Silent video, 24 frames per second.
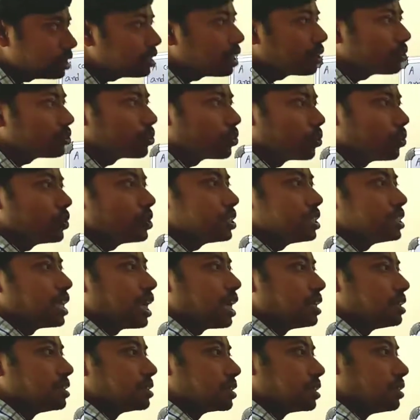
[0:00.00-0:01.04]
the throat area
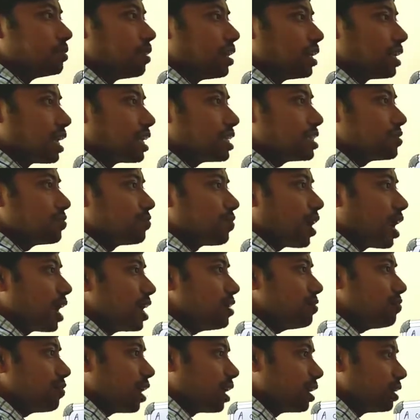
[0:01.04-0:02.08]
is given as
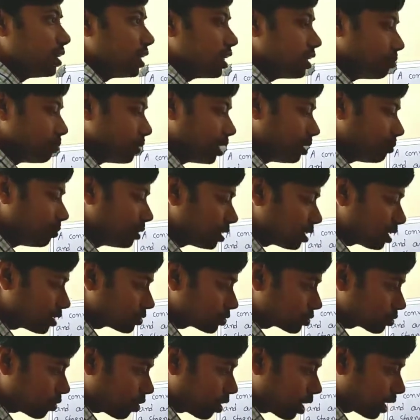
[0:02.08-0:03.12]
500 millimeter
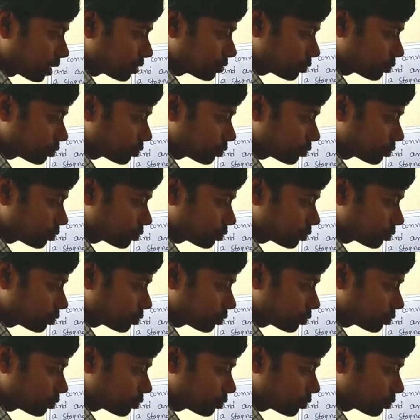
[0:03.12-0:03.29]
square.